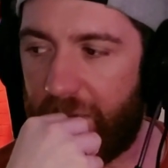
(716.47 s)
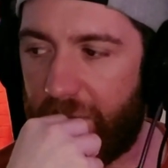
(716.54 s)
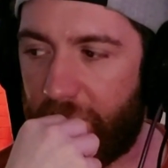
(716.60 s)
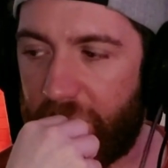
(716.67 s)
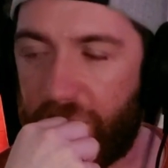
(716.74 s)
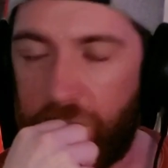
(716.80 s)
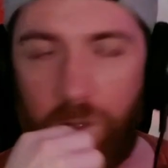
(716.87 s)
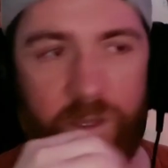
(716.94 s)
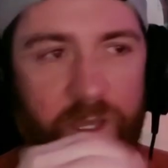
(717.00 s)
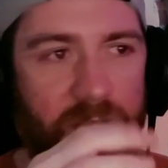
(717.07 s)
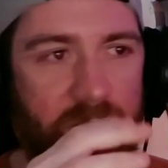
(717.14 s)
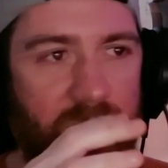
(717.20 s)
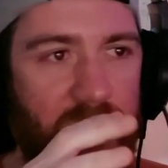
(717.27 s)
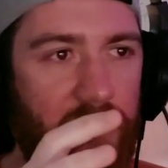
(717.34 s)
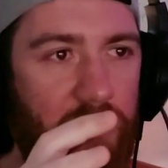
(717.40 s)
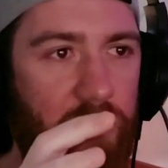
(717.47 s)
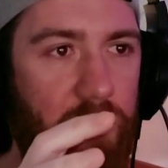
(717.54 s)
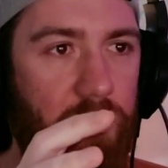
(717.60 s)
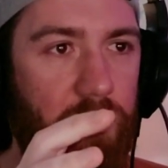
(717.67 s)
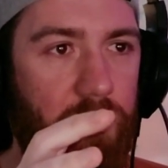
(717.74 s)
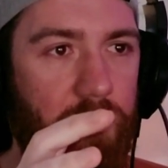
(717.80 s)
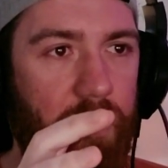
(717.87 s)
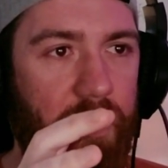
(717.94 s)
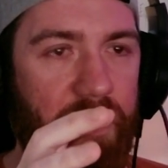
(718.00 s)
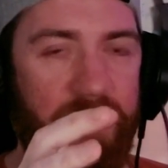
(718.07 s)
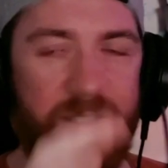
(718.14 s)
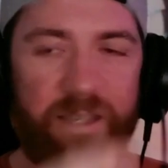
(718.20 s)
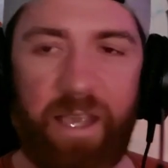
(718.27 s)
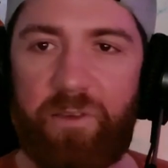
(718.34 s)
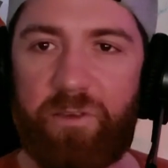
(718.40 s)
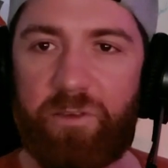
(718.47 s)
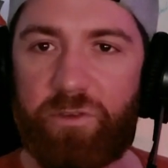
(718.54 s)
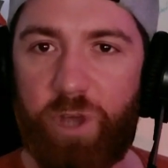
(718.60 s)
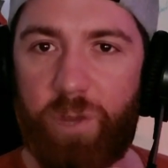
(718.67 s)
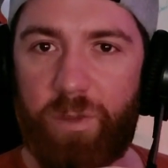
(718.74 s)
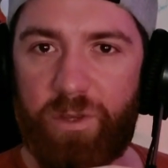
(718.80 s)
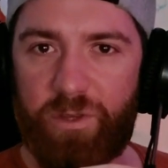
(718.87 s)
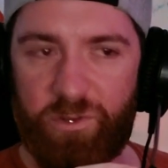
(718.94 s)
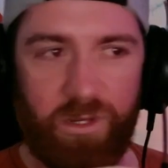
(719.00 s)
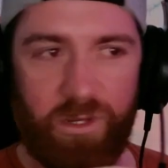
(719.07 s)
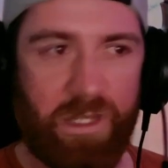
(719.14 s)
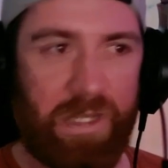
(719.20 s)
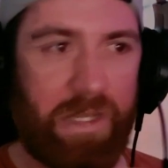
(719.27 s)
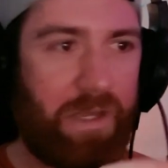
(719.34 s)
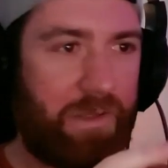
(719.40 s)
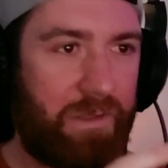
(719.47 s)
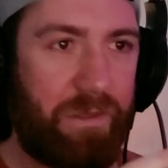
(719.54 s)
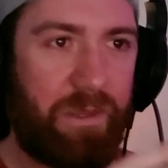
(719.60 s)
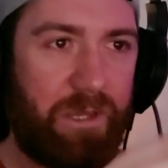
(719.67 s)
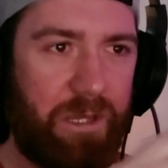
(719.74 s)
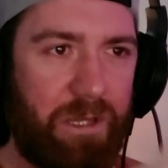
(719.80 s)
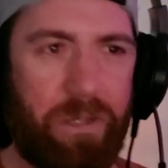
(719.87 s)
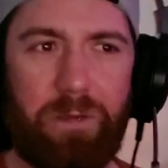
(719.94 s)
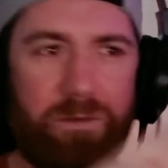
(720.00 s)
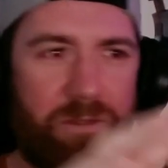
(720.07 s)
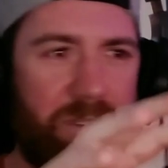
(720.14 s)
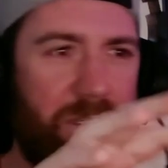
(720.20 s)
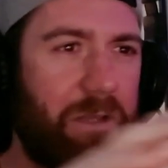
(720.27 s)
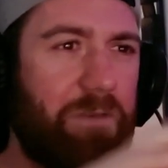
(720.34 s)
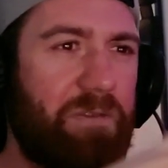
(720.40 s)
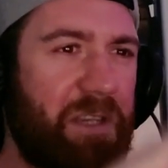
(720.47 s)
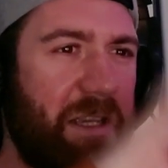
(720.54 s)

When you look into sacred geometry, and you'll see